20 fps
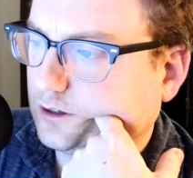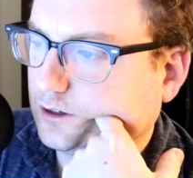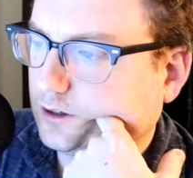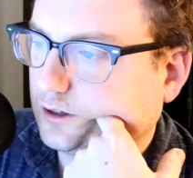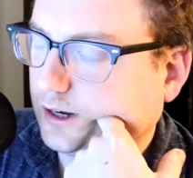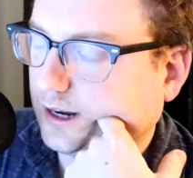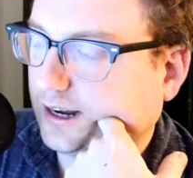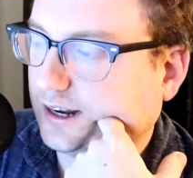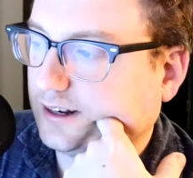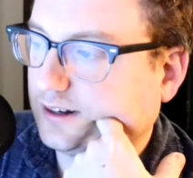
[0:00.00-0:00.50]

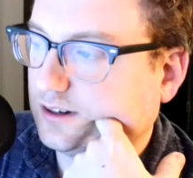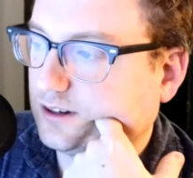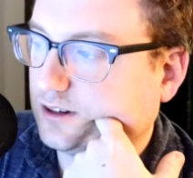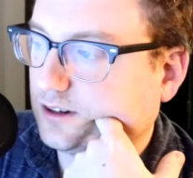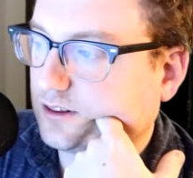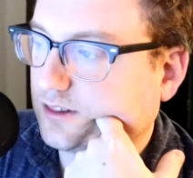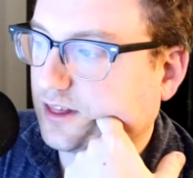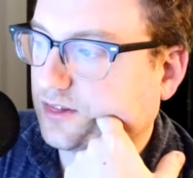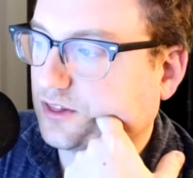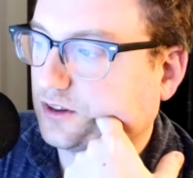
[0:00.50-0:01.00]
And
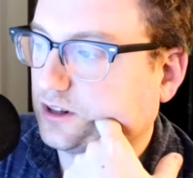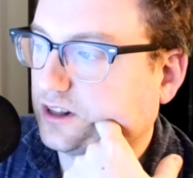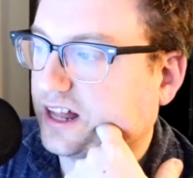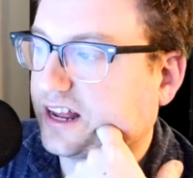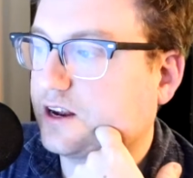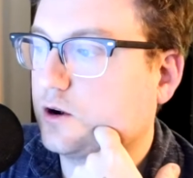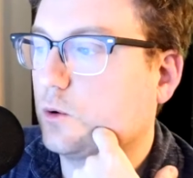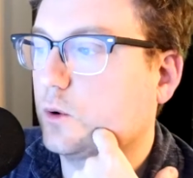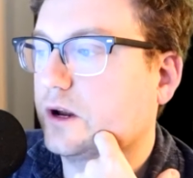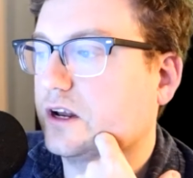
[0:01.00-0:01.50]
that the
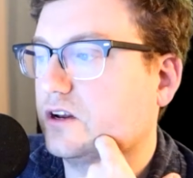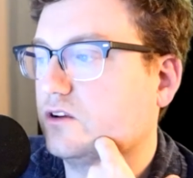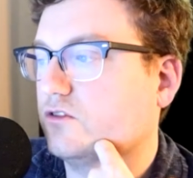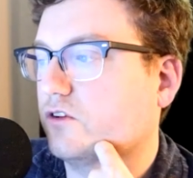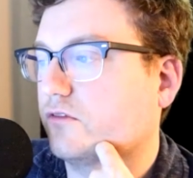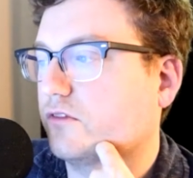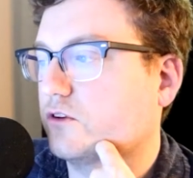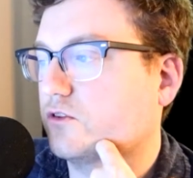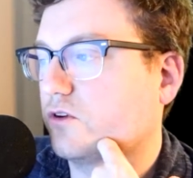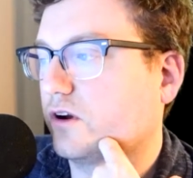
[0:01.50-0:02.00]
language of
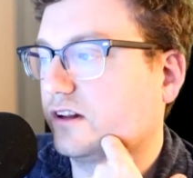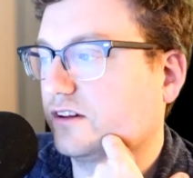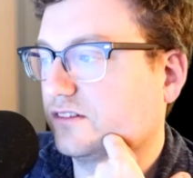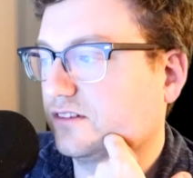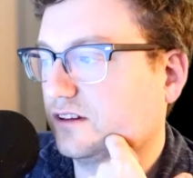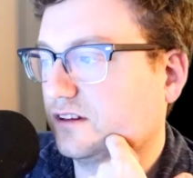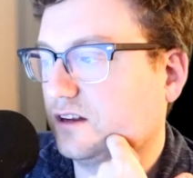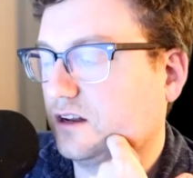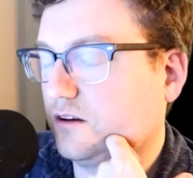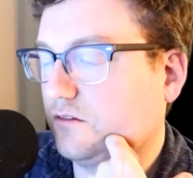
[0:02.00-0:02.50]
the
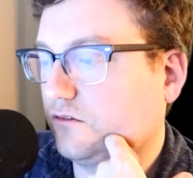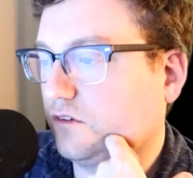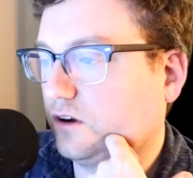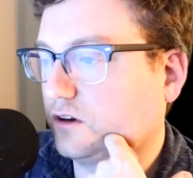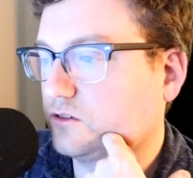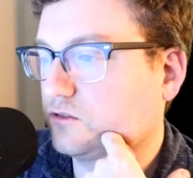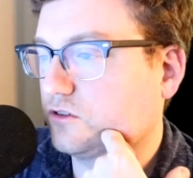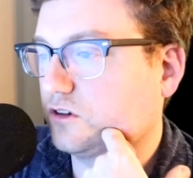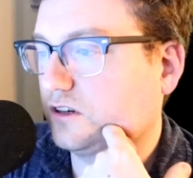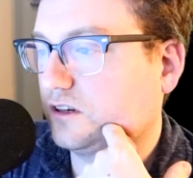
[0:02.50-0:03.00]
transcendent
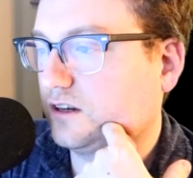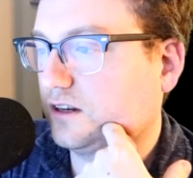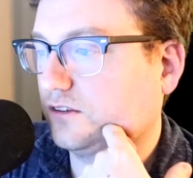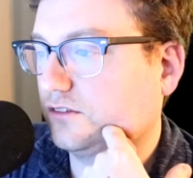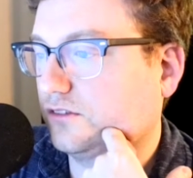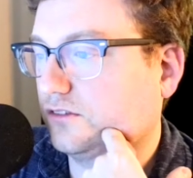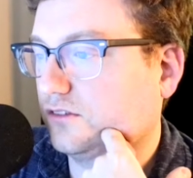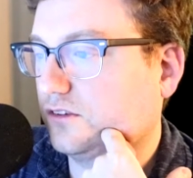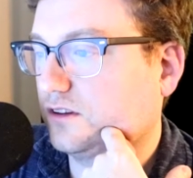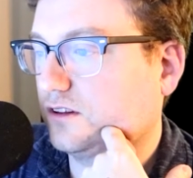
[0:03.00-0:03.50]
function
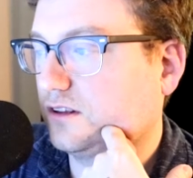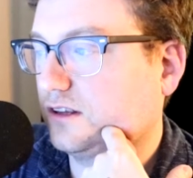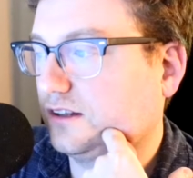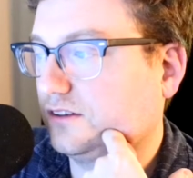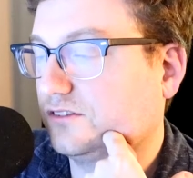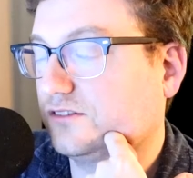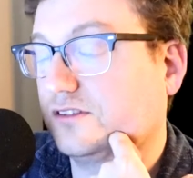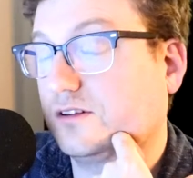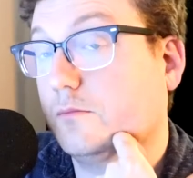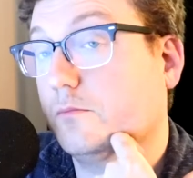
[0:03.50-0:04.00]
is
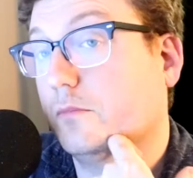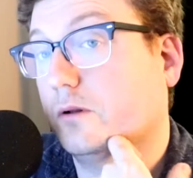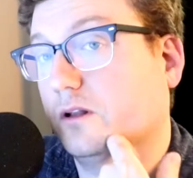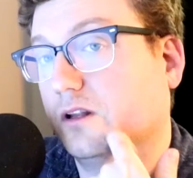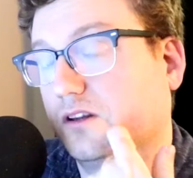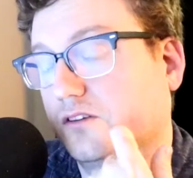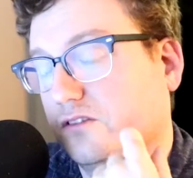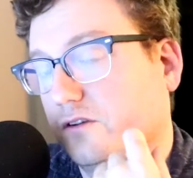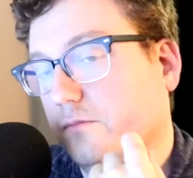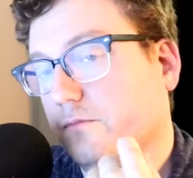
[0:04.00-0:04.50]

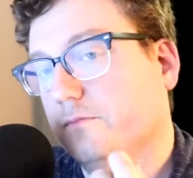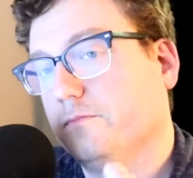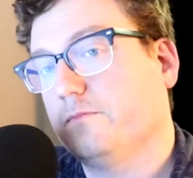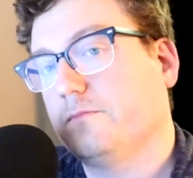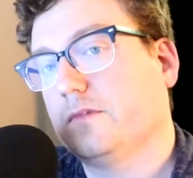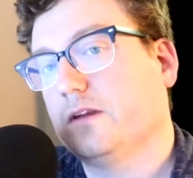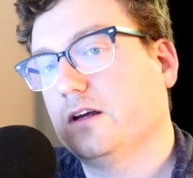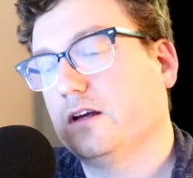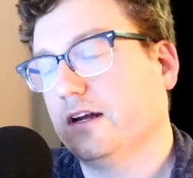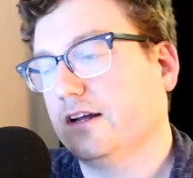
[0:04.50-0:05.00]
symbolism.
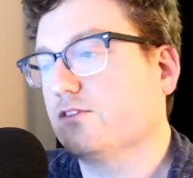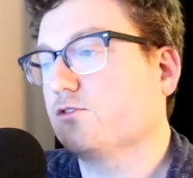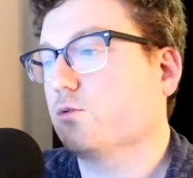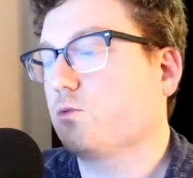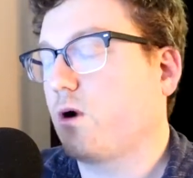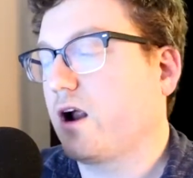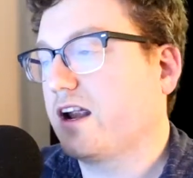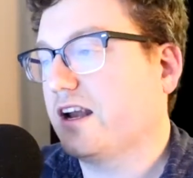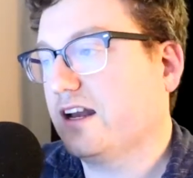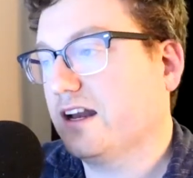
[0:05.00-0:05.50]
It's
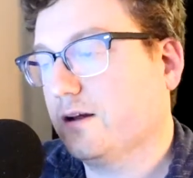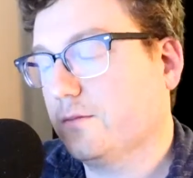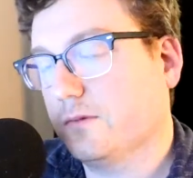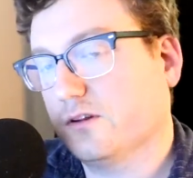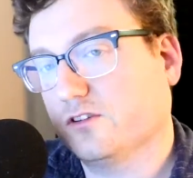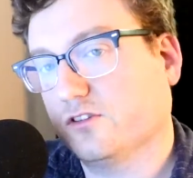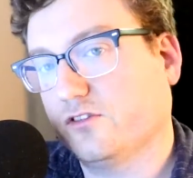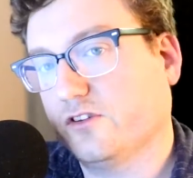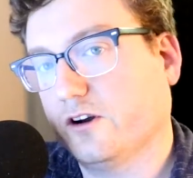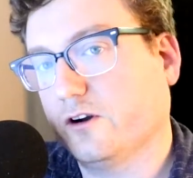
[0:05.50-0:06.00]
right
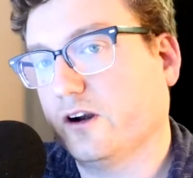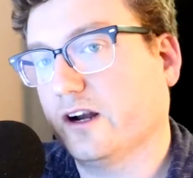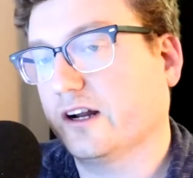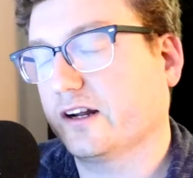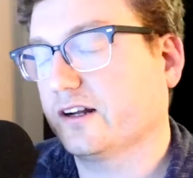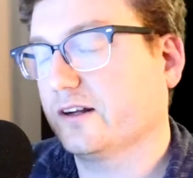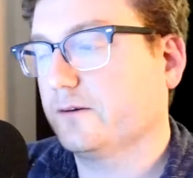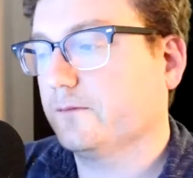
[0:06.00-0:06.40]
hemispheric.